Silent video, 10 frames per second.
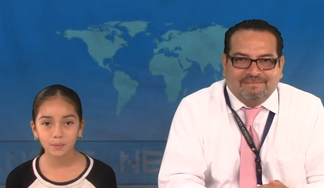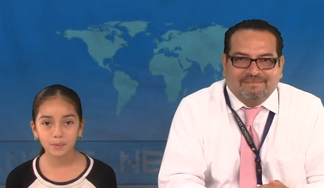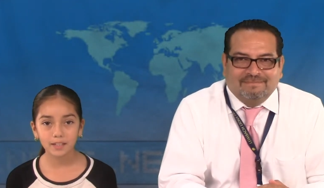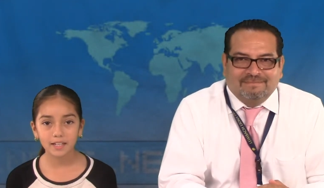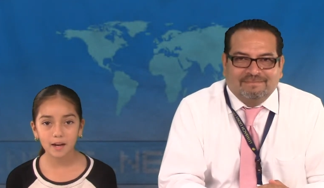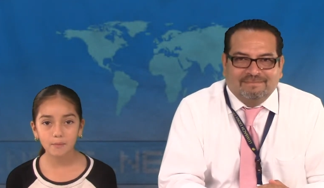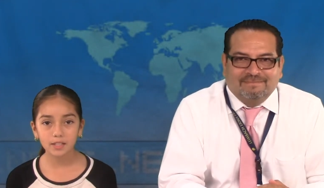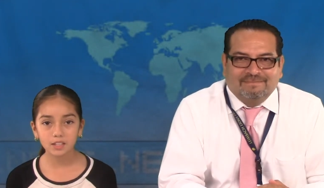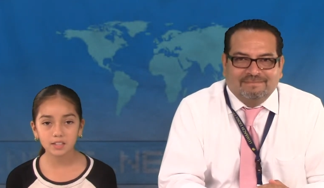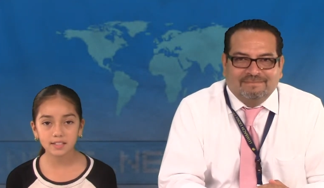Speaker 1: We can't
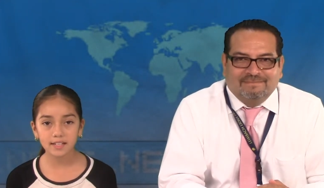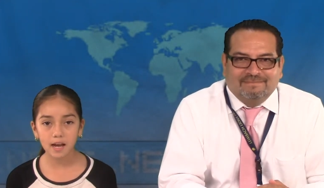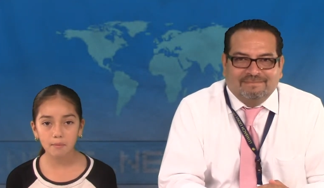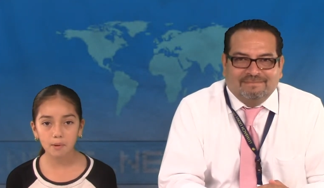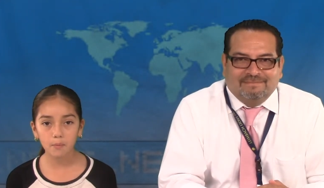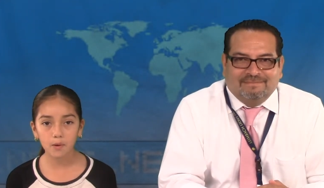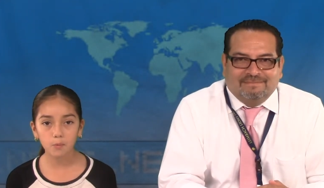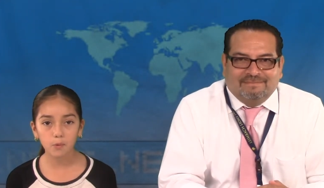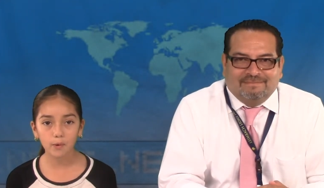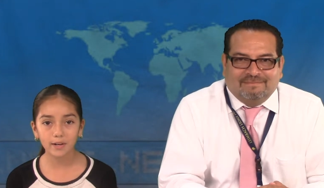wait to see
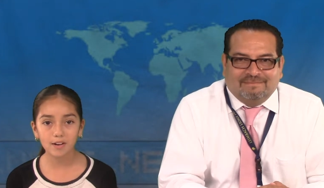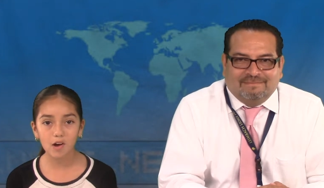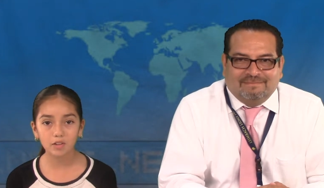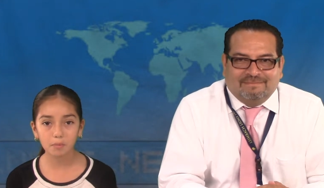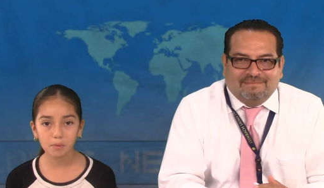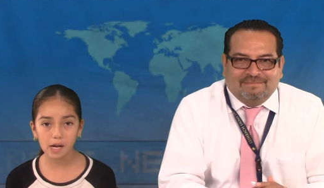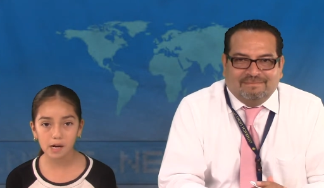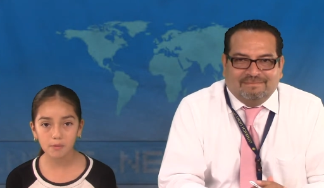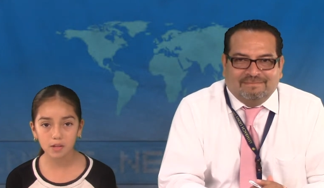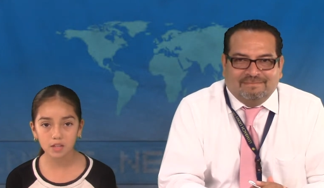everyone roaring on the
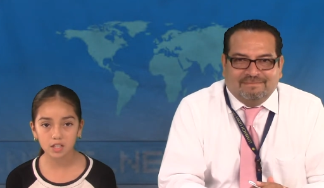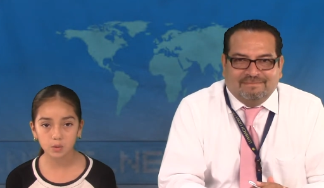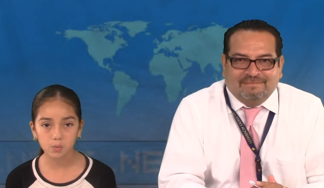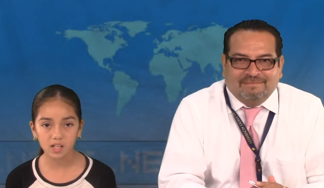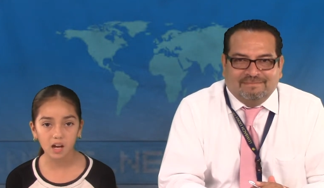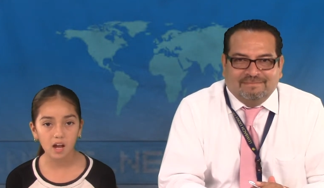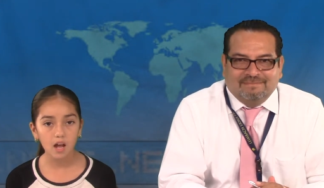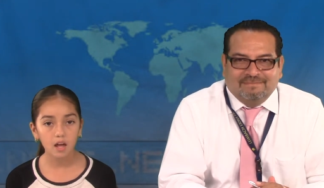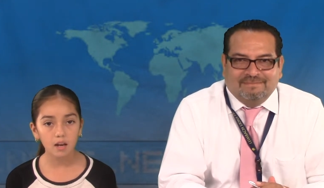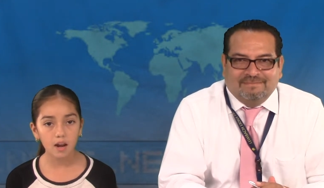playground this week.
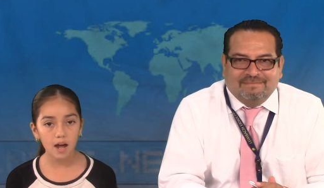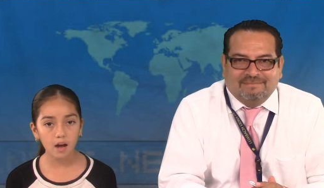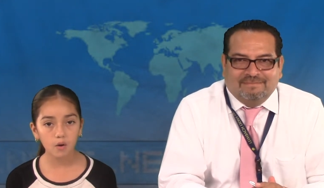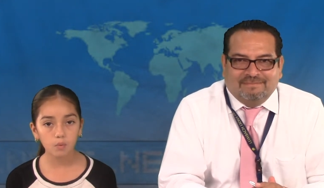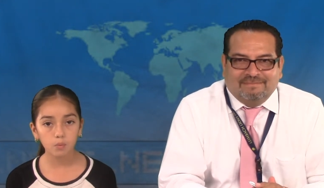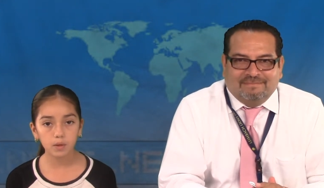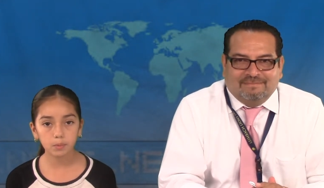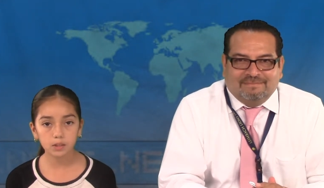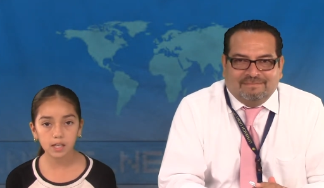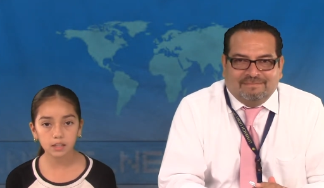Now, we
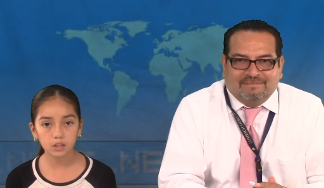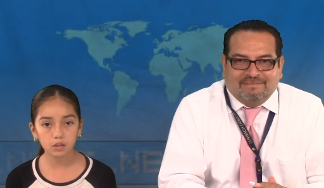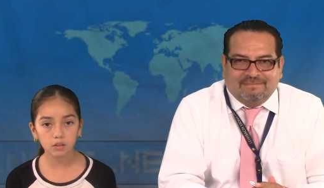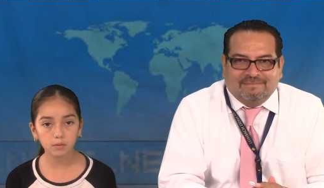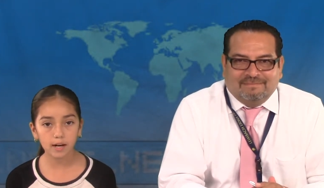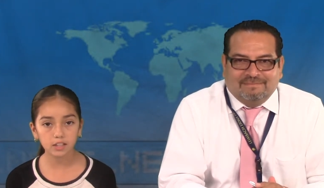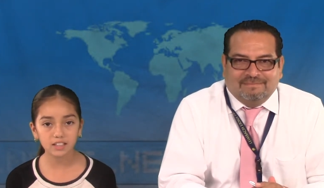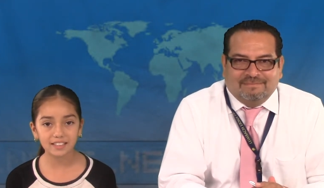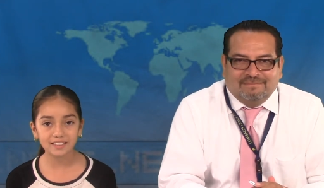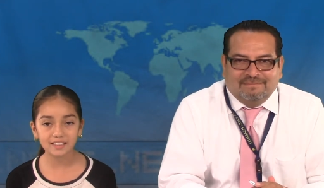would like to
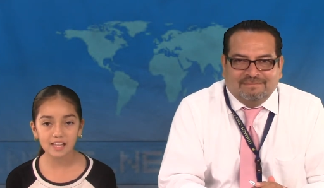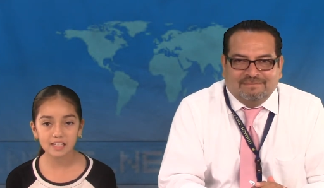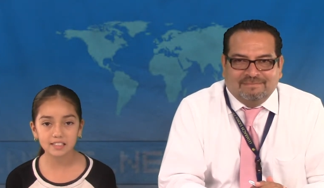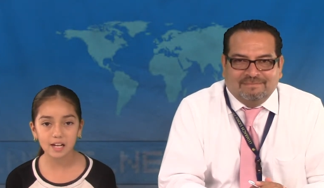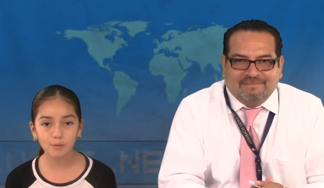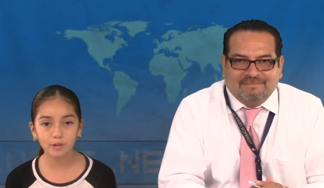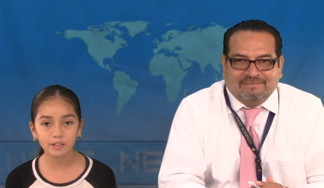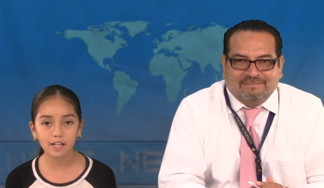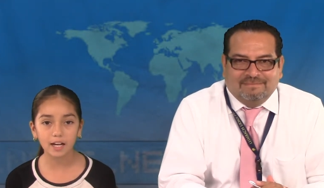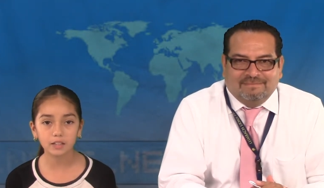congratulate the class that
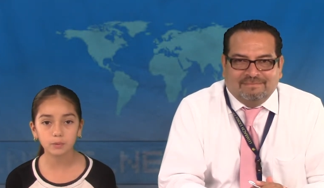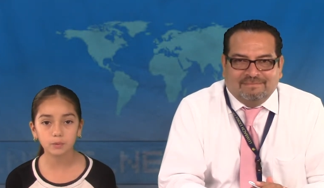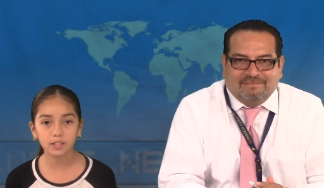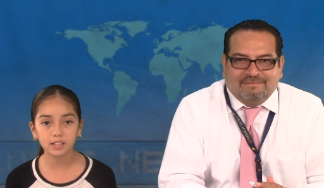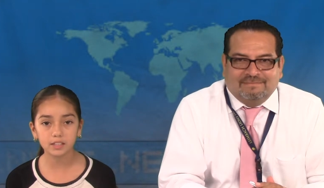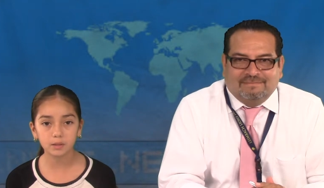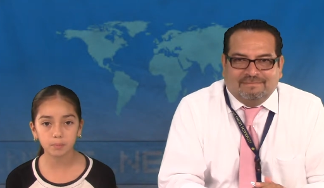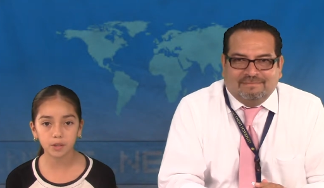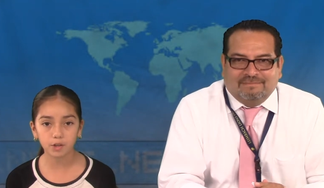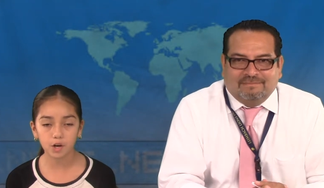won last week's
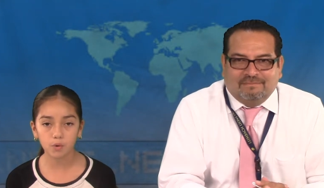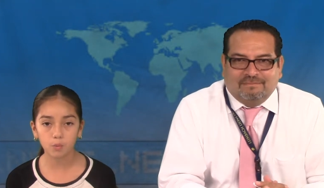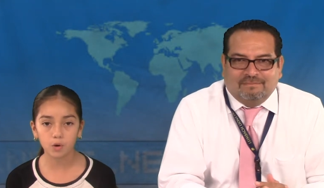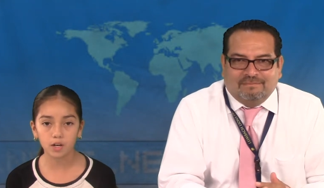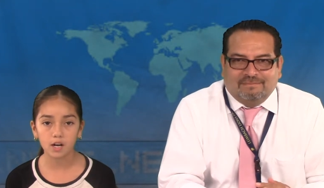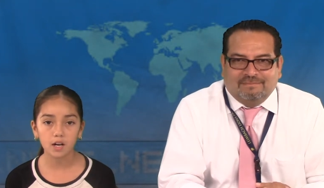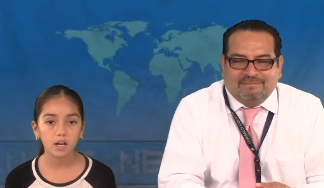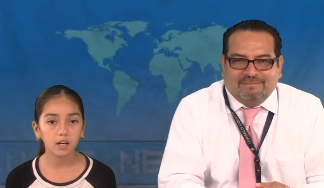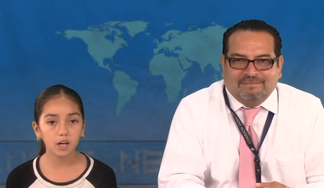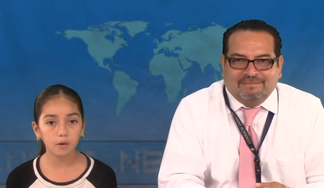Spirit Award.
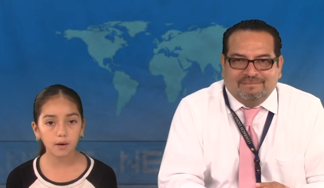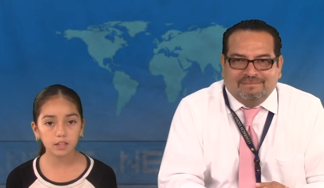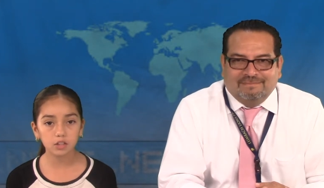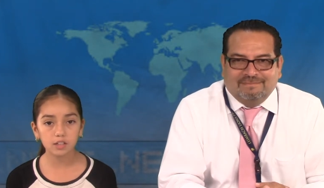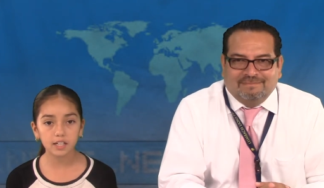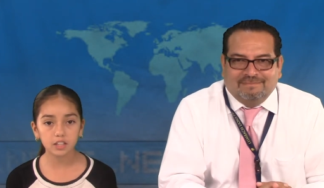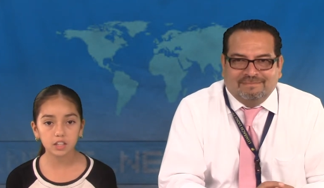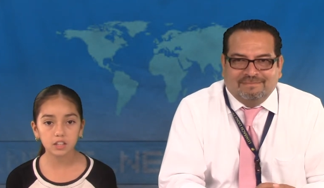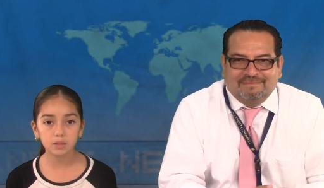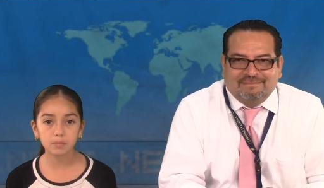
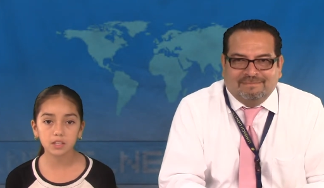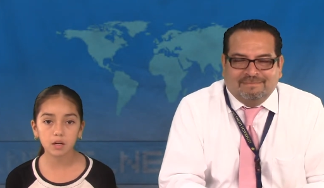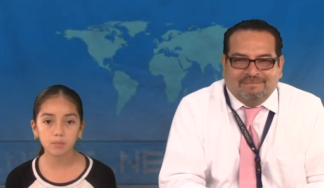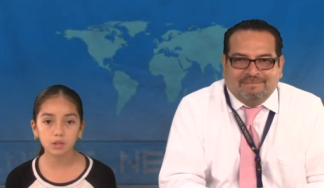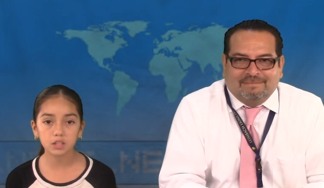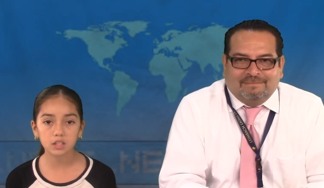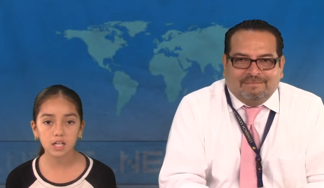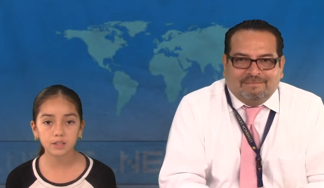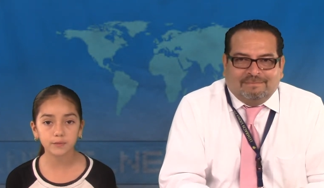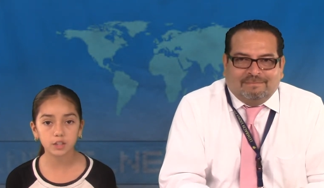Congratulations, Ms. Kamula's
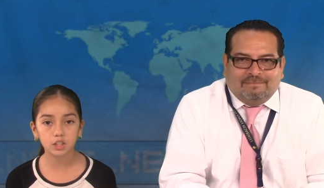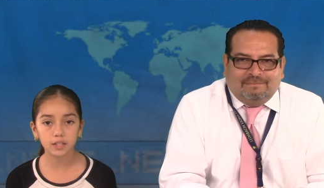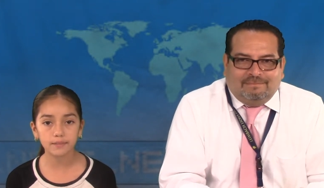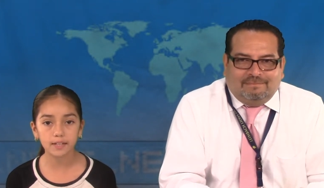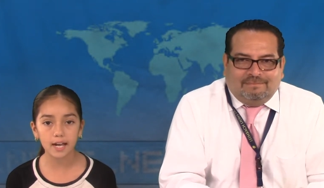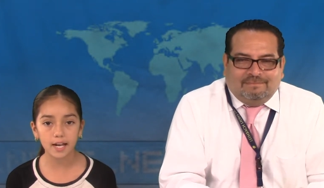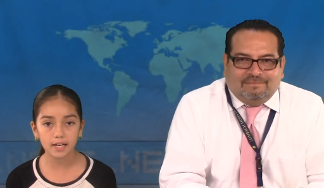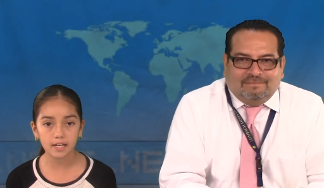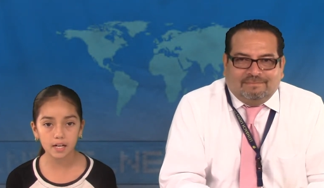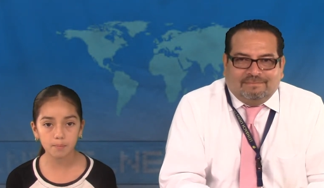class, for achieving
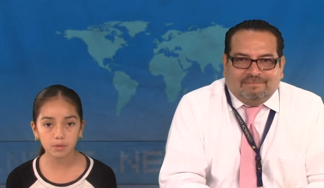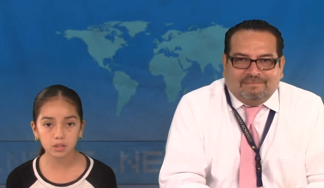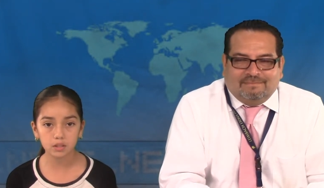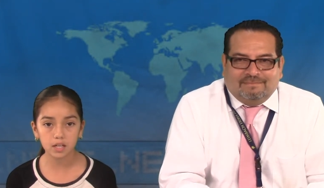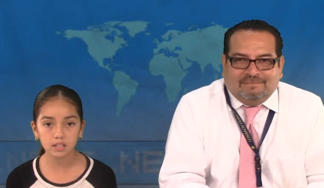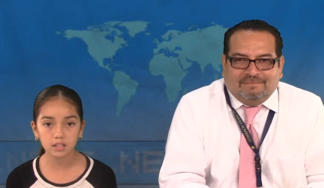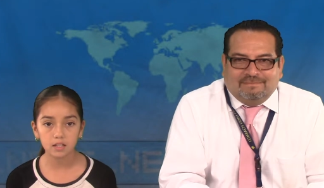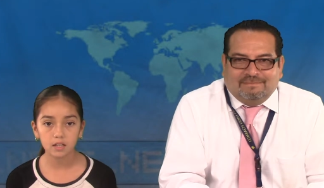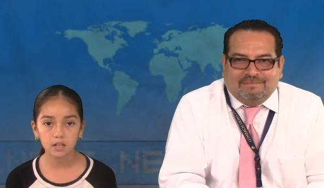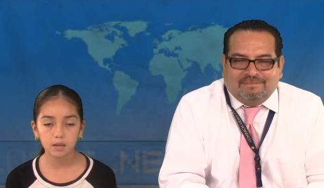89%
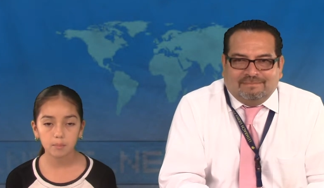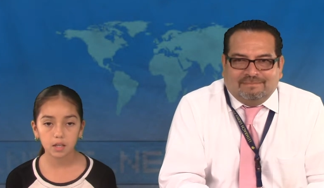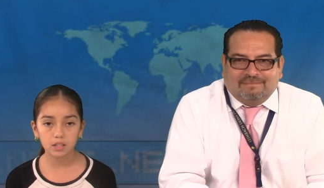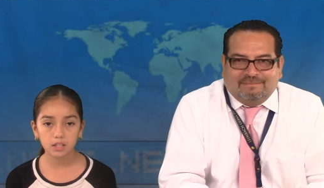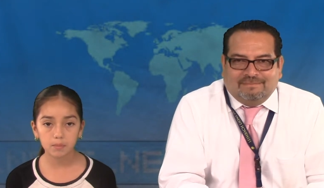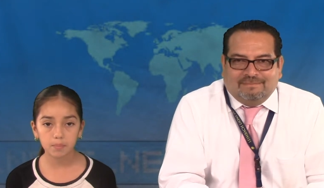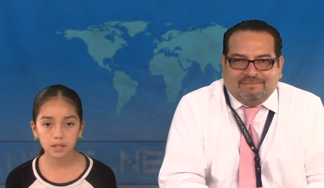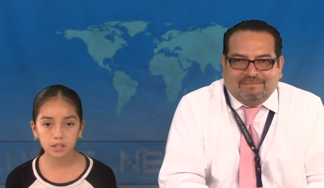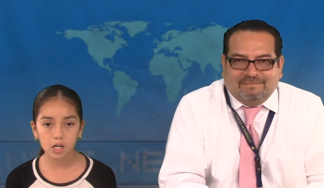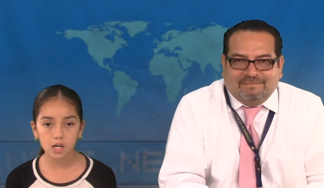
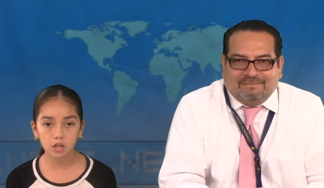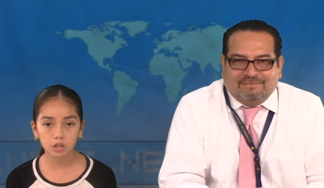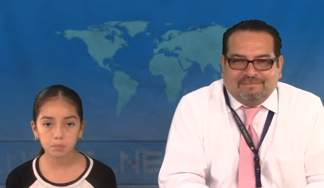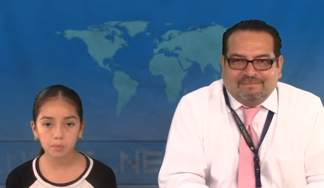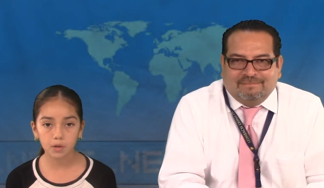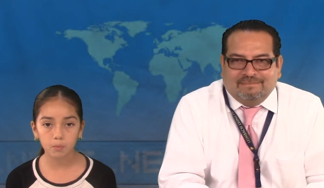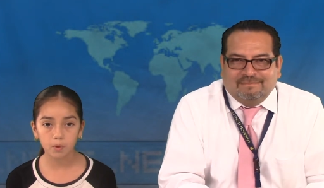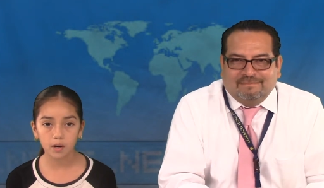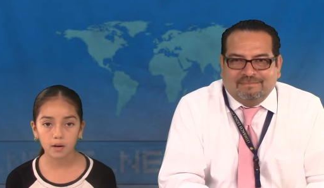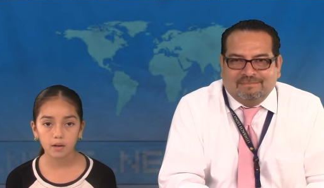participation in our Spirit Wear.